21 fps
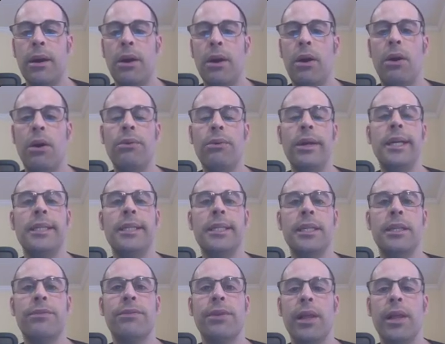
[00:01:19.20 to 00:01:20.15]
are
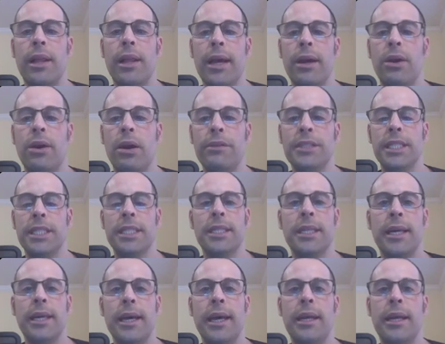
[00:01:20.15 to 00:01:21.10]
reasons for the
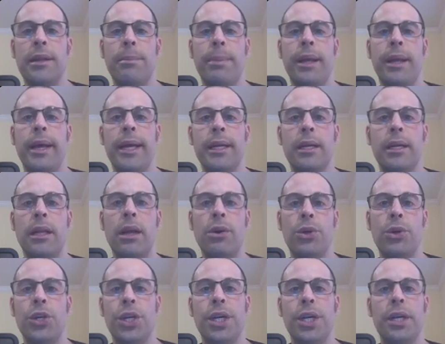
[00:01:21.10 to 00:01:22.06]
layoffs and the plant
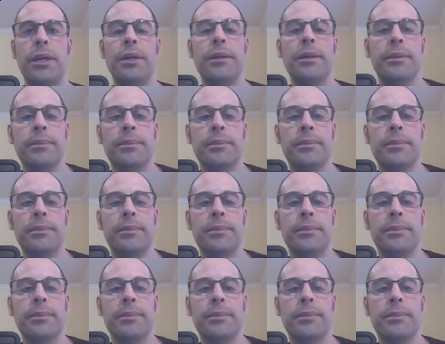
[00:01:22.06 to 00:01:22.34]
closure.